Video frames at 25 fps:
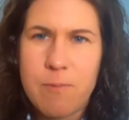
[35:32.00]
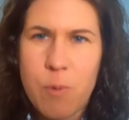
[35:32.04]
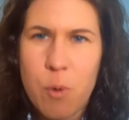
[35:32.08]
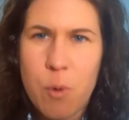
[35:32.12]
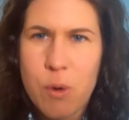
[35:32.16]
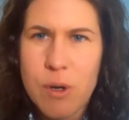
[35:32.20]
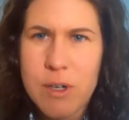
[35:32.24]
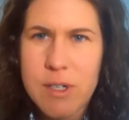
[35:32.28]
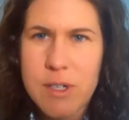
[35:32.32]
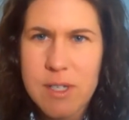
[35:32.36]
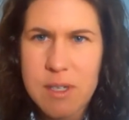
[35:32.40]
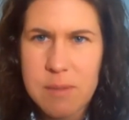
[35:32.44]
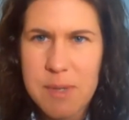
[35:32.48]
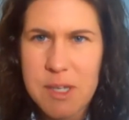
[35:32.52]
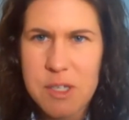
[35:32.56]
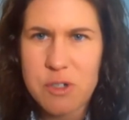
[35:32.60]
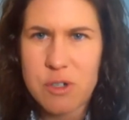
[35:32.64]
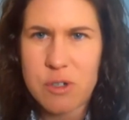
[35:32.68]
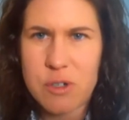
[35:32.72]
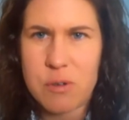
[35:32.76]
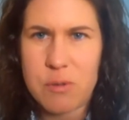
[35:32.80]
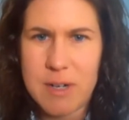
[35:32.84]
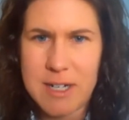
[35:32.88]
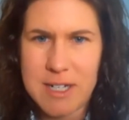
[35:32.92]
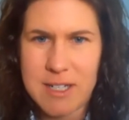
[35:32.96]
four
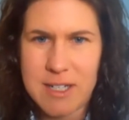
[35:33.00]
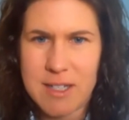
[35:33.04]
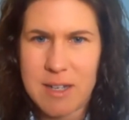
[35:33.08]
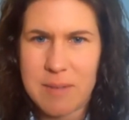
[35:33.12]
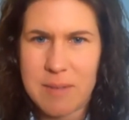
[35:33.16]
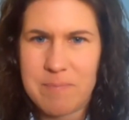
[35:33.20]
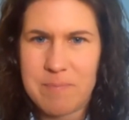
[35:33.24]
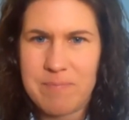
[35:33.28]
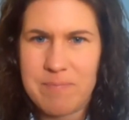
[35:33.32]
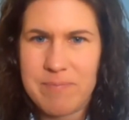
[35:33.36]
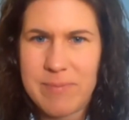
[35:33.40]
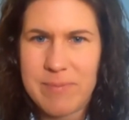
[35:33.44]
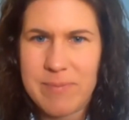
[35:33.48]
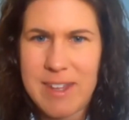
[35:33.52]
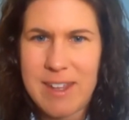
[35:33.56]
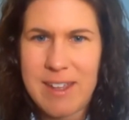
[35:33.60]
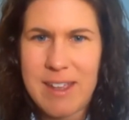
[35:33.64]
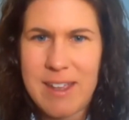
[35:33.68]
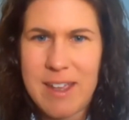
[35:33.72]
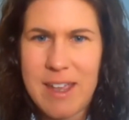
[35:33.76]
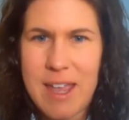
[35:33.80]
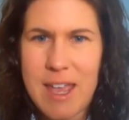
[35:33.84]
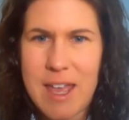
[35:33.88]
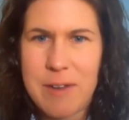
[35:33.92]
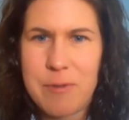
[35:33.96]
semester curriculum
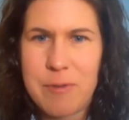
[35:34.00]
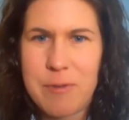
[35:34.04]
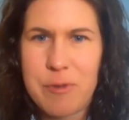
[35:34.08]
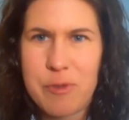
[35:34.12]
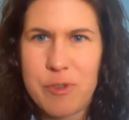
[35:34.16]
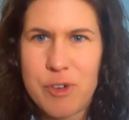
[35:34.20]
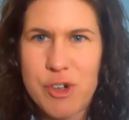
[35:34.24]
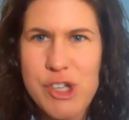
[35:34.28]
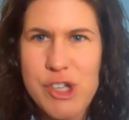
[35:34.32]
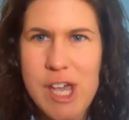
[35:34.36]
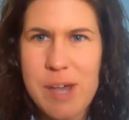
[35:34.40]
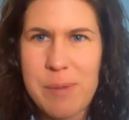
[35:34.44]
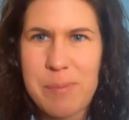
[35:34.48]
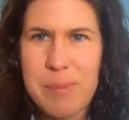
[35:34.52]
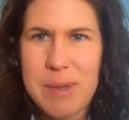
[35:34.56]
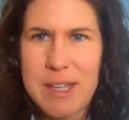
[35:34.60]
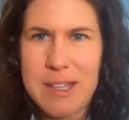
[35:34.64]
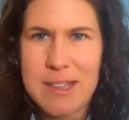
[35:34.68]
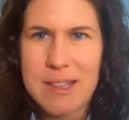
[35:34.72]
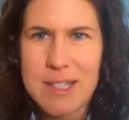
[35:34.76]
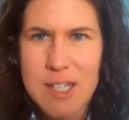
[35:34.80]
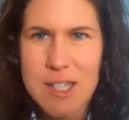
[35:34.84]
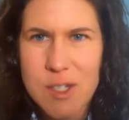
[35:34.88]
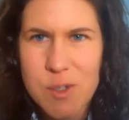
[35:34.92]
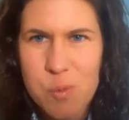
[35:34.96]
and free up
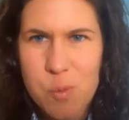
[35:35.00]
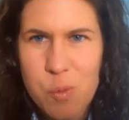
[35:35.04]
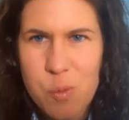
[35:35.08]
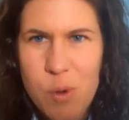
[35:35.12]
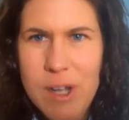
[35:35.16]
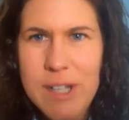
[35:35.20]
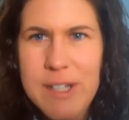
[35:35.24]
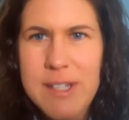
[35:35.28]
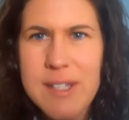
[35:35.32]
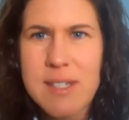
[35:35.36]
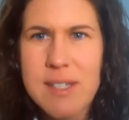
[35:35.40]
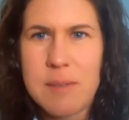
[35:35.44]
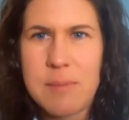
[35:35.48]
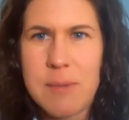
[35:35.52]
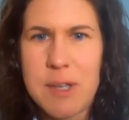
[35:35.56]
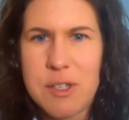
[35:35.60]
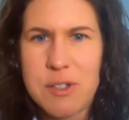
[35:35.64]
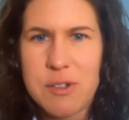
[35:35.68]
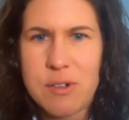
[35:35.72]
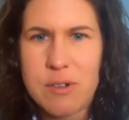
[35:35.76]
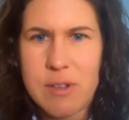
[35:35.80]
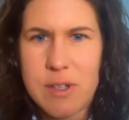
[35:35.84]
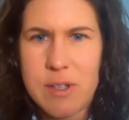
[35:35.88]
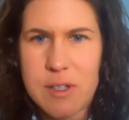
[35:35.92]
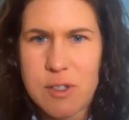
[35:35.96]
at least one
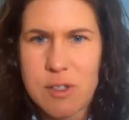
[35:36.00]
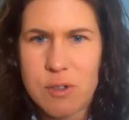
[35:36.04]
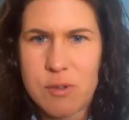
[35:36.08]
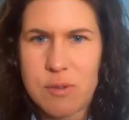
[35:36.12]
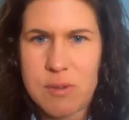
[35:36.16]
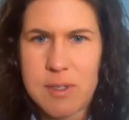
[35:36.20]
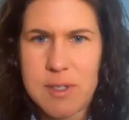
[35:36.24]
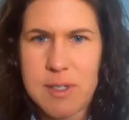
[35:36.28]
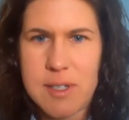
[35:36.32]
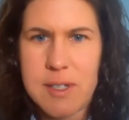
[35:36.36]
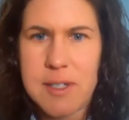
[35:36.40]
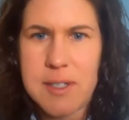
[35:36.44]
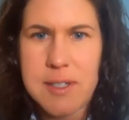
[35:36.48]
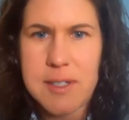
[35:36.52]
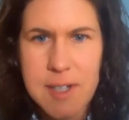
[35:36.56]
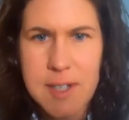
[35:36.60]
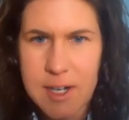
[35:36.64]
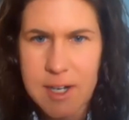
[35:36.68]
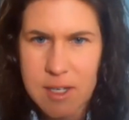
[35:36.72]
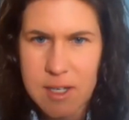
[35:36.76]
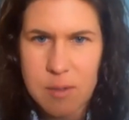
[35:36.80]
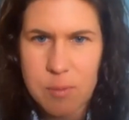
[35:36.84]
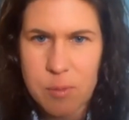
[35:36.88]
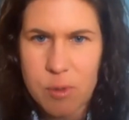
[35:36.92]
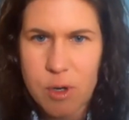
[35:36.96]
semester that students could
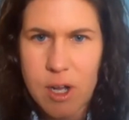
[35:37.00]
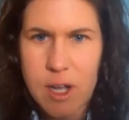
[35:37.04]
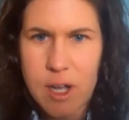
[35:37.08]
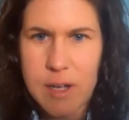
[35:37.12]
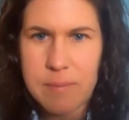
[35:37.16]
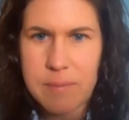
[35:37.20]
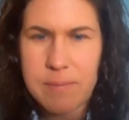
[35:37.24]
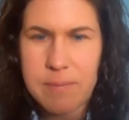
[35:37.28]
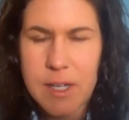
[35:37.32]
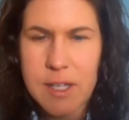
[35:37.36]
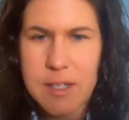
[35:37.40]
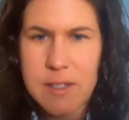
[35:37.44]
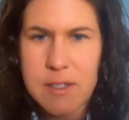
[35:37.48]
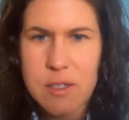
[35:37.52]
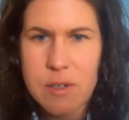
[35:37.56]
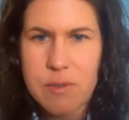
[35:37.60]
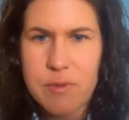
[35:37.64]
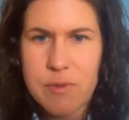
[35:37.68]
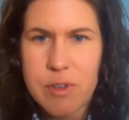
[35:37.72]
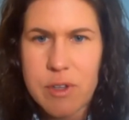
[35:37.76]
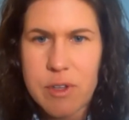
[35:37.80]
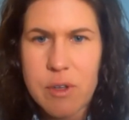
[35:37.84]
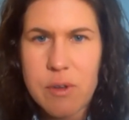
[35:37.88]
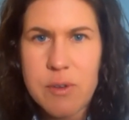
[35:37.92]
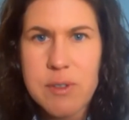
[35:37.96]
study abroad. And so
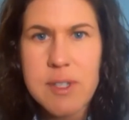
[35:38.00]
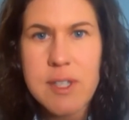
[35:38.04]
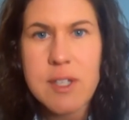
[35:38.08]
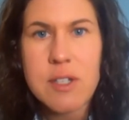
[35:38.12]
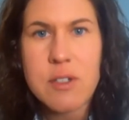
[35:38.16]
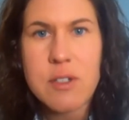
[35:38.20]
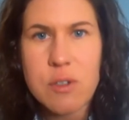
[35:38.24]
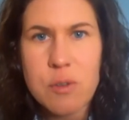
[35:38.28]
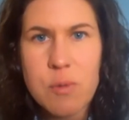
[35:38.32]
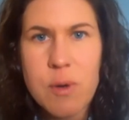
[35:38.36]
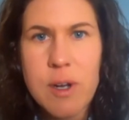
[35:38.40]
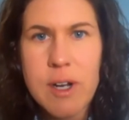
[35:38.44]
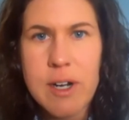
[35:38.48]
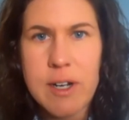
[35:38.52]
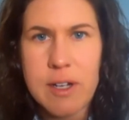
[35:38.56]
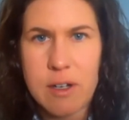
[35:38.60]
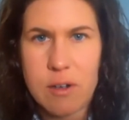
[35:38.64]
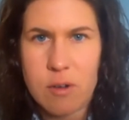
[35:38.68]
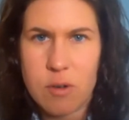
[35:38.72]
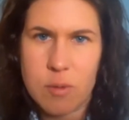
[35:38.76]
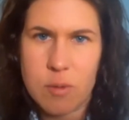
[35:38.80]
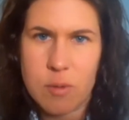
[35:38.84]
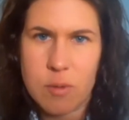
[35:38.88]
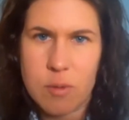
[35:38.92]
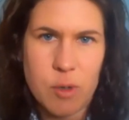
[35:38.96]
for those that do want to
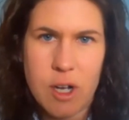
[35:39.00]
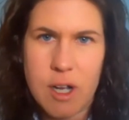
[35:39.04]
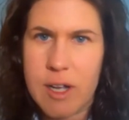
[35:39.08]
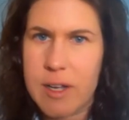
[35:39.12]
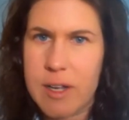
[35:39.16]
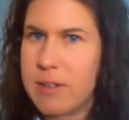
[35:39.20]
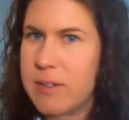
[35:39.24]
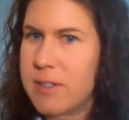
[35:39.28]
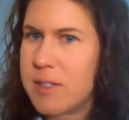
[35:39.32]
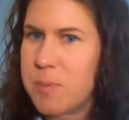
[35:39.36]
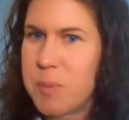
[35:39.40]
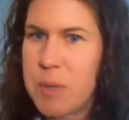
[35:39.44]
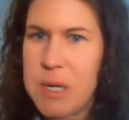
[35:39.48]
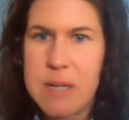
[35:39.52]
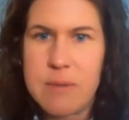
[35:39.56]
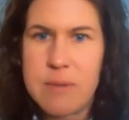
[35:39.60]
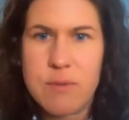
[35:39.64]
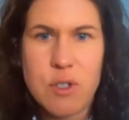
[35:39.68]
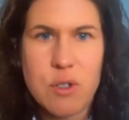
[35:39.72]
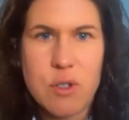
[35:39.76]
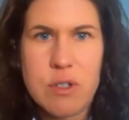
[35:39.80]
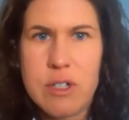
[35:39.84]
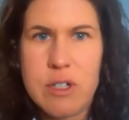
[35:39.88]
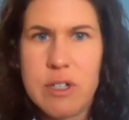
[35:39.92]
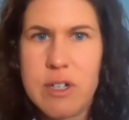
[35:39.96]
go abroad, spring of
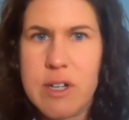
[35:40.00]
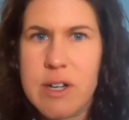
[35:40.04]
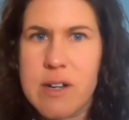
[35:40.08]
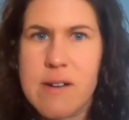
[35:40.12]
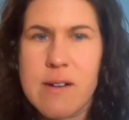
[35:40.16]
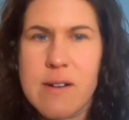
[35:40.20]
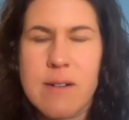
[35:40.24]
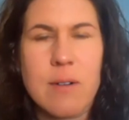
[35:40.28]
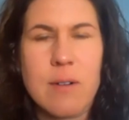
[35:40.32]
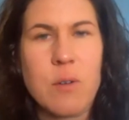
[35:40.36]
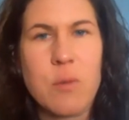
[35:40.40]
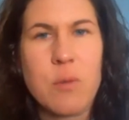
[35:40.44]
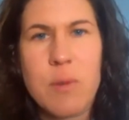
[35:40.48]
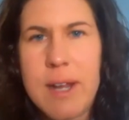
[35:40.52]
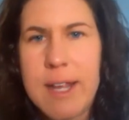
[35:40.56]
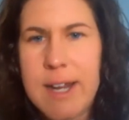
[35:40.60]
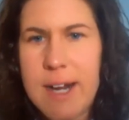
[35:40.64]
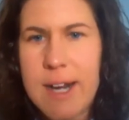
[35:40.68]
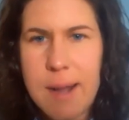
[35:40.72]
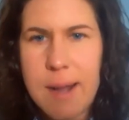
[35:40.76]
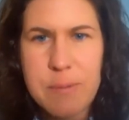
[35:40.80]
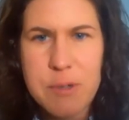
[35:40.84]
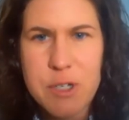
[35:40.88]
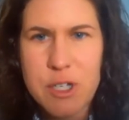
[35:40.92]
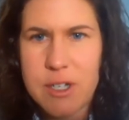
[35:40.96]
junior year,
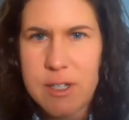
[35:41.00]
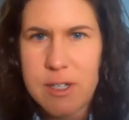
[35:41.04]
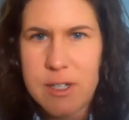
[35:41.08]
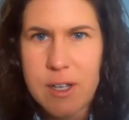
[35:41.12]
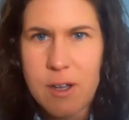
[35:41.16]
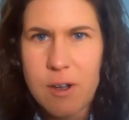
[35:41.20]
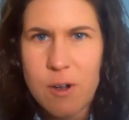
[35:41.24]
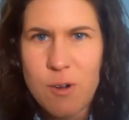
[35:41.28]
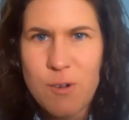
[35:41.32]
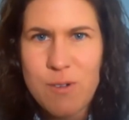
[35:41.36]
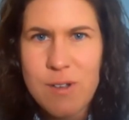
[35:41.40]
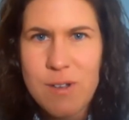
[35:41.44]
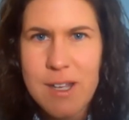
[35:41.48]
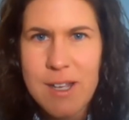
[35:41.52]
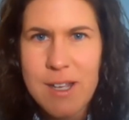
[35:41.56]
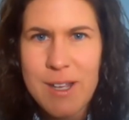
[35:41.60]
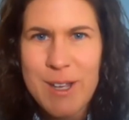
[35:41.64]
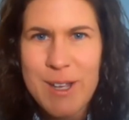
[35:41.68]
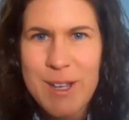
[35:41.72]
great option to go.